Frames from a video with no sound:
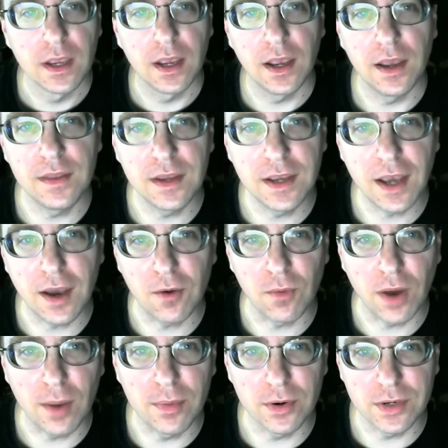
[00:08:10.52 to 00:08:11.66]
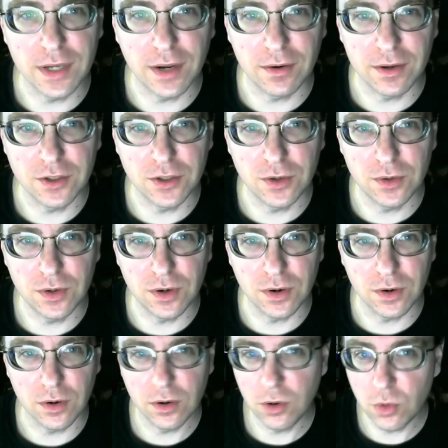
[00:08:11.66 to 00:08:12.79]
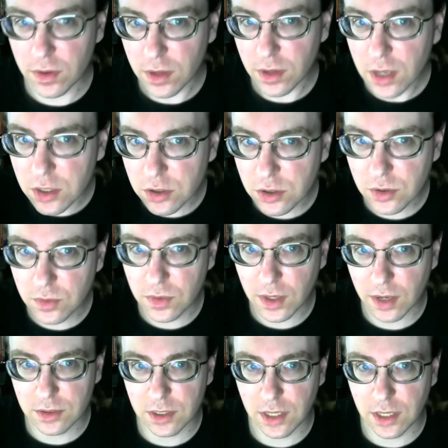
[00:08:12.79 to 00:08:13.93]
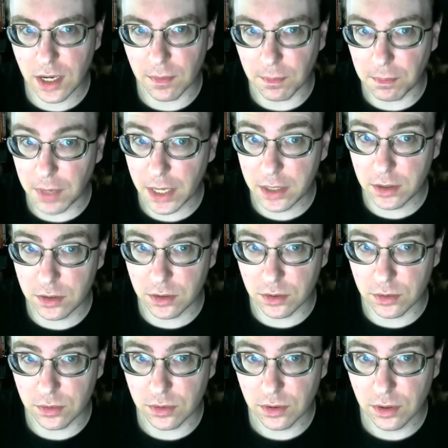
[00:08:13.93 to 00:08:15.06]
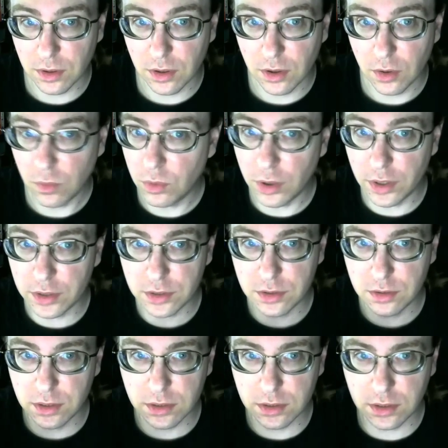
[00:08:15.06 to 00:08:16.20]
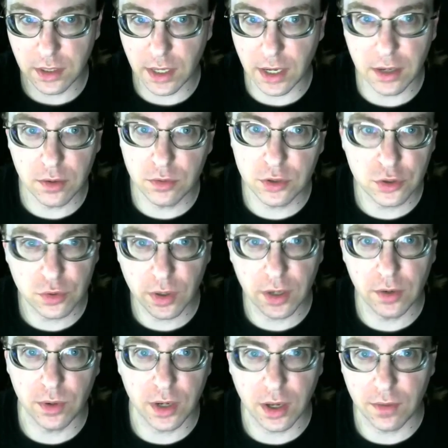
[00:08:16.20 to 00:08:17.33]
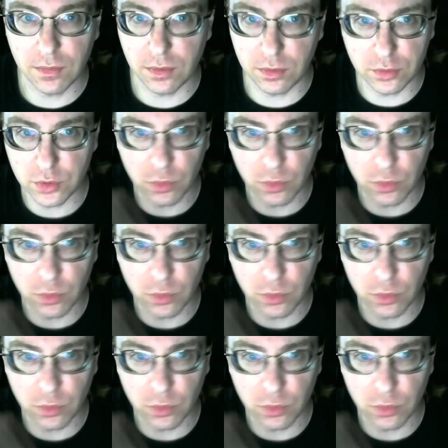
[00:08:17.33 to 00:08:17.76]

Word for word: and they got Robert Downey Jr., who in 2008, mind you, was this guy who's trying to recover, was a